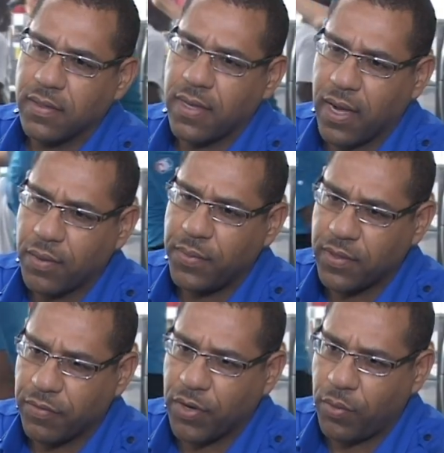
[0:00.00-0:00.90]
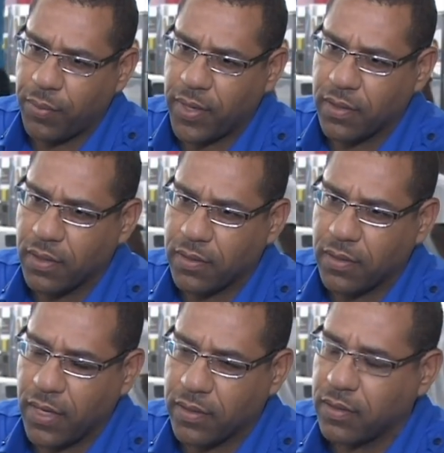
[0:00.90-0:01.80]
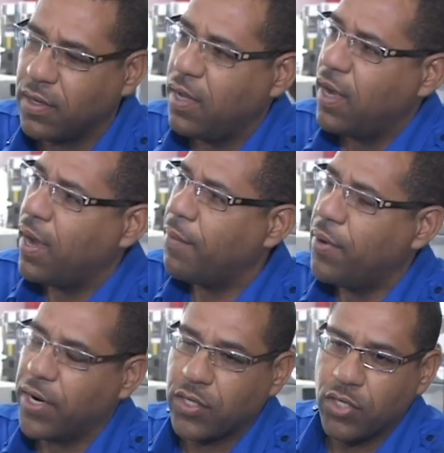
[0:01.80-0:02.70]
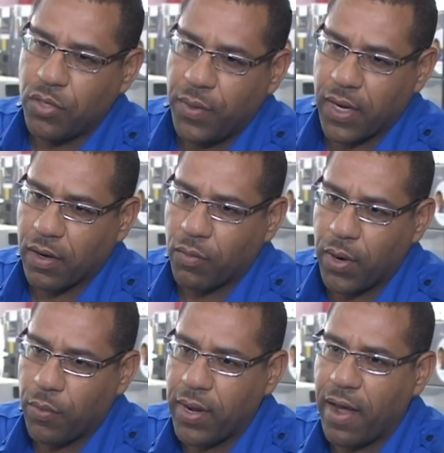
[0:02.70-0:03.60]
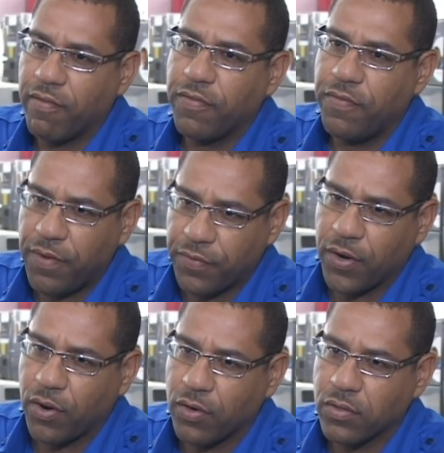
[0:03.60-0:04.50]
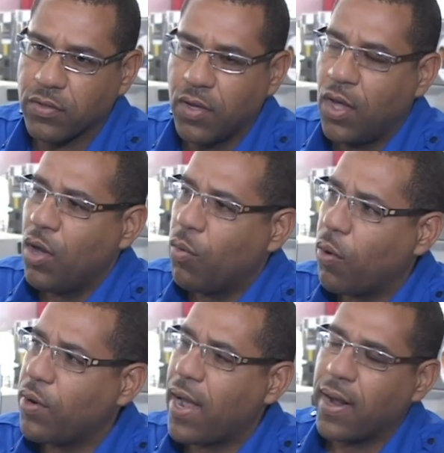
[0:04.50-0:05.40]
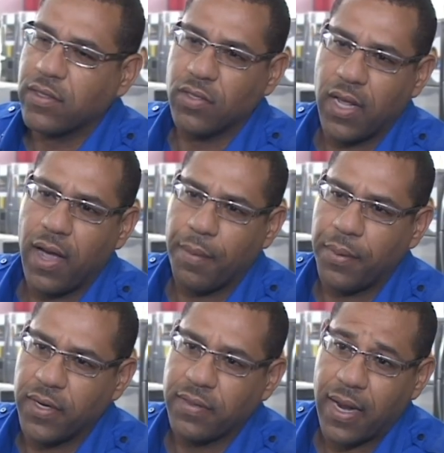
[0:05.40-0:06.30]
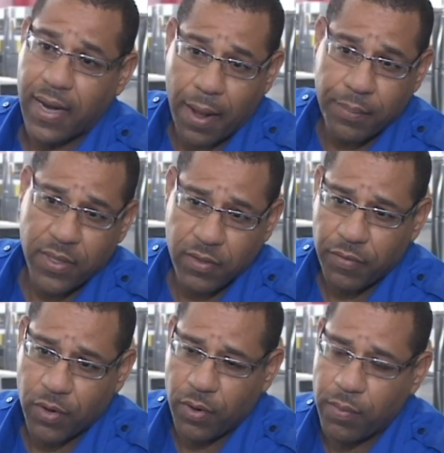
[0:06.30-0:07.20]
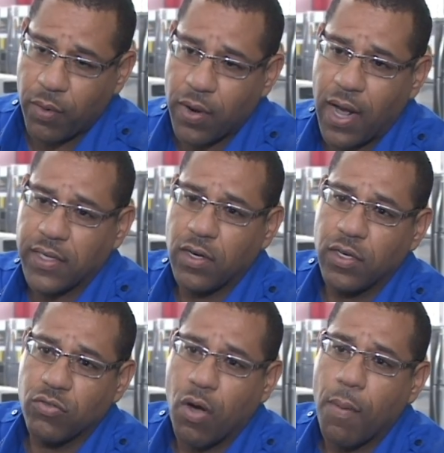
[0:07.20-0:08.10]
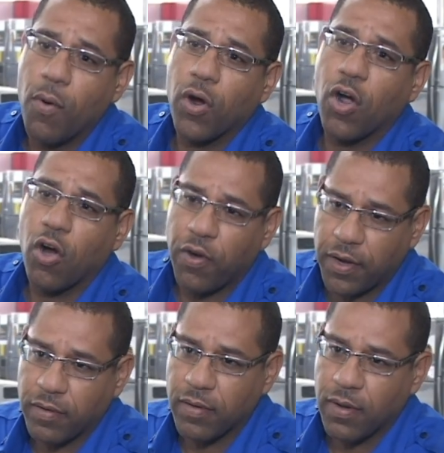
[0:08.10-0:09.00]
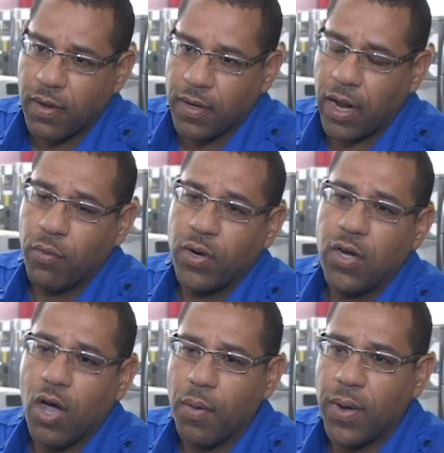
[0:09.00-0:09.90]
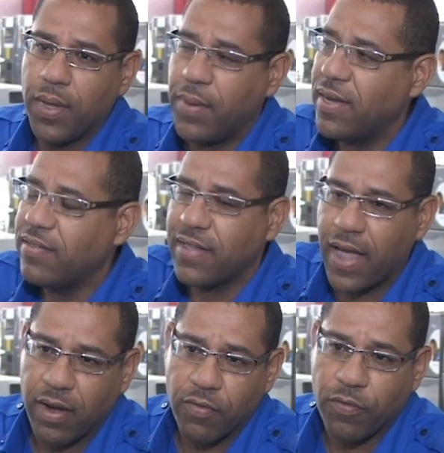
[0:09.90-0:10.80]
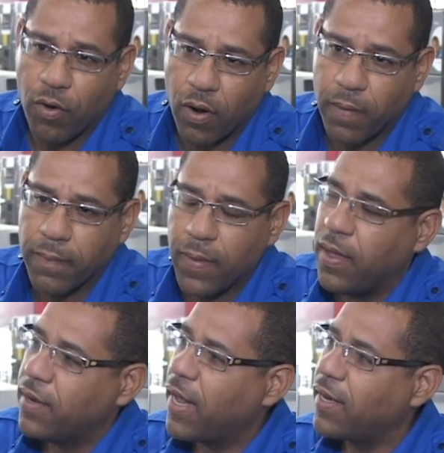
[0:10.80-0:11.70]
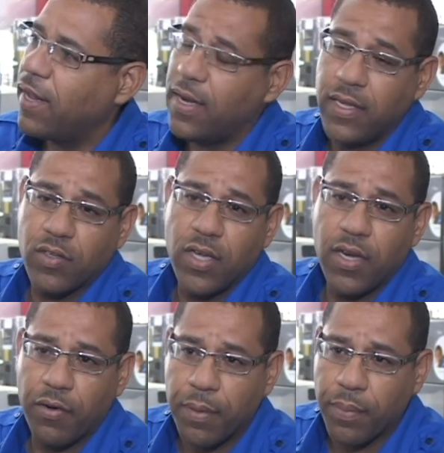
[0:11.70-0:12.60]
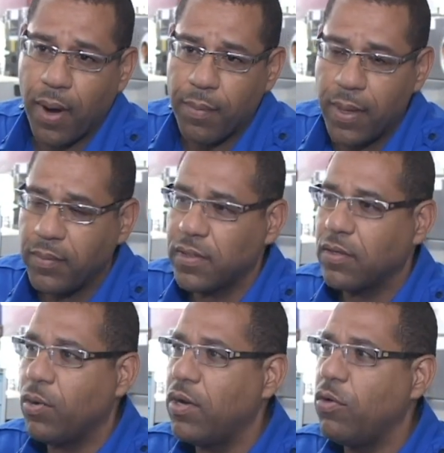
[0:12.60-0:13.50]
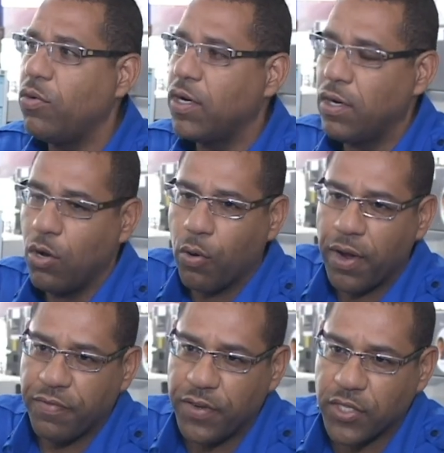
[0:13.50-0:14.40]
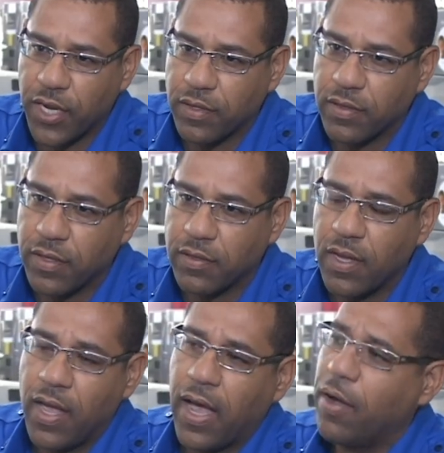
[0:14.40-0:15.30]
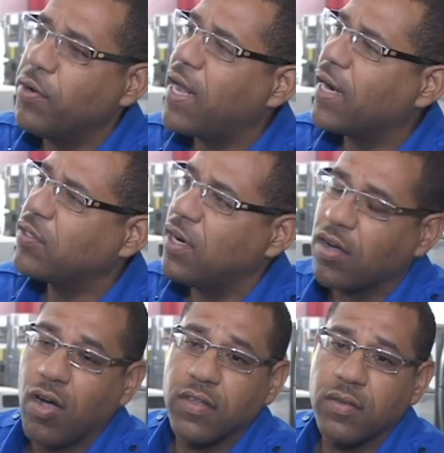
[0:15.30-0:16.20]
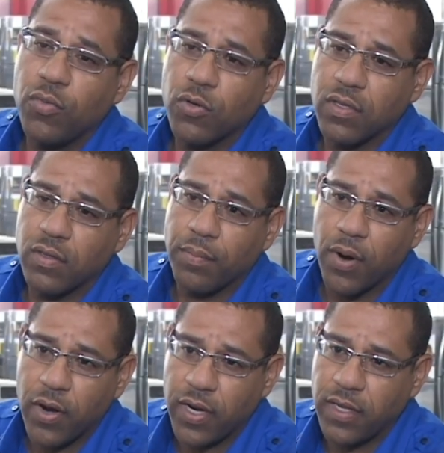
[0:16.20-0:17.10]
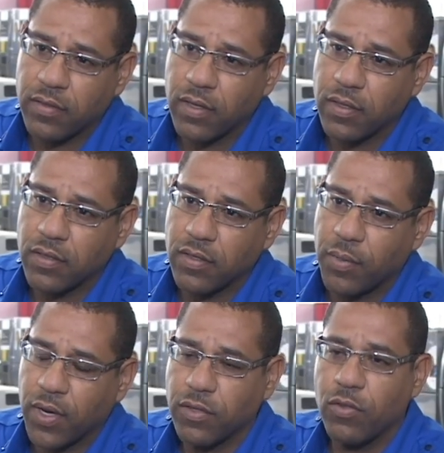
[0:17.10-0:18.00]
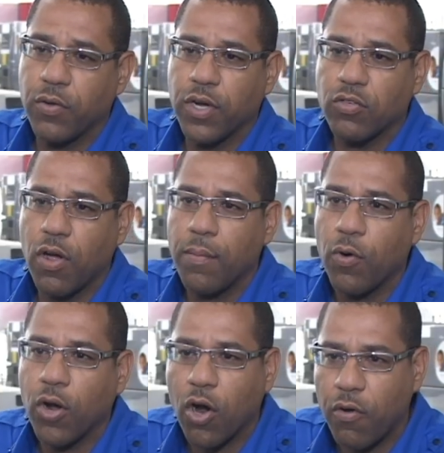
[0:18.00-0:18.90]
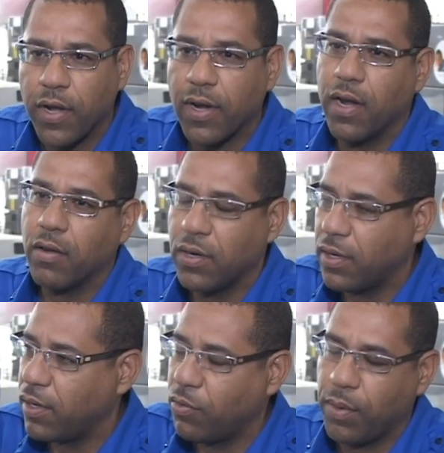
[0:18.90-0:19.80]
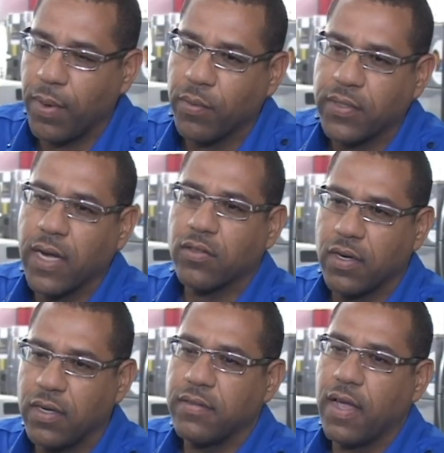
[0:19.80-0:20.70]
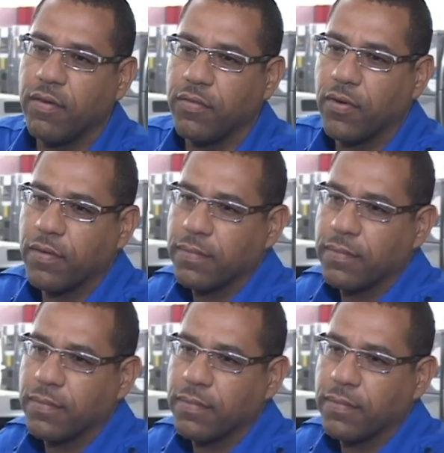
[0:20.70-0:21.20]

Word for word: cycle piece of equipment in the States and bring it to Jamaica where we have 50 hertz what would actually happen is that that piece of equipment would actually draw more current that would normally be designed for. That can lead to inherent problems, it will lower efficiencies, and it would actually cause the motor to burn in instances because now you're drawing more current than the, the equipment was actually designed for.